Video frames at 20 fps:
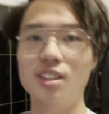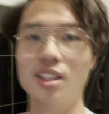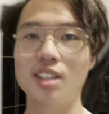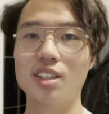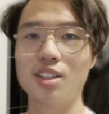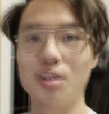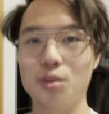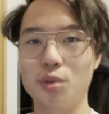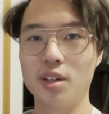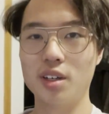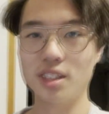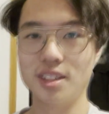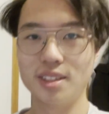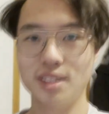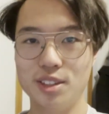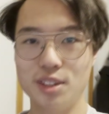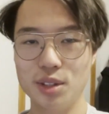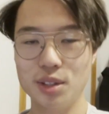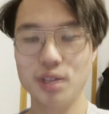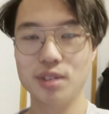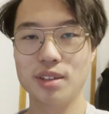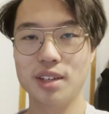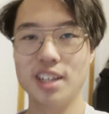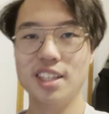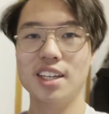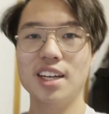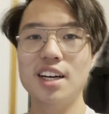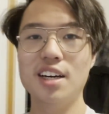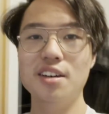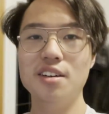longer worth doing
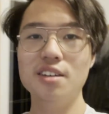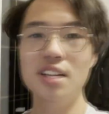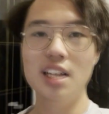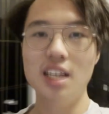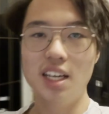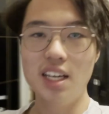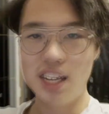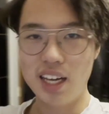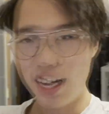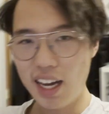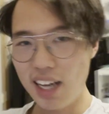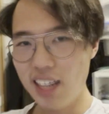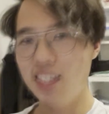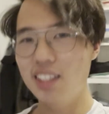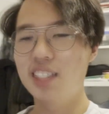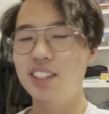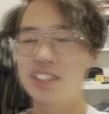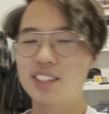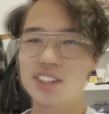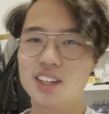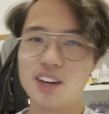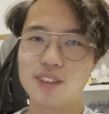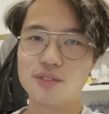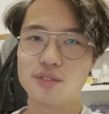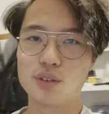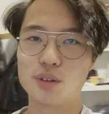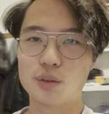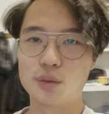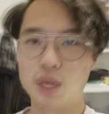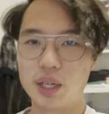right now, at least not
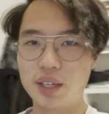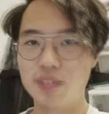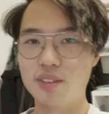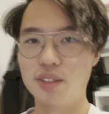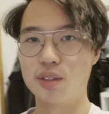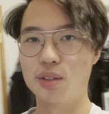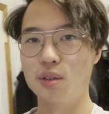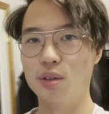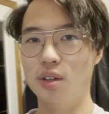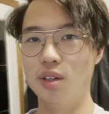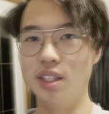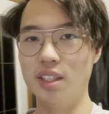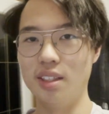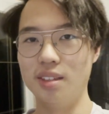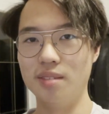for Raven coin.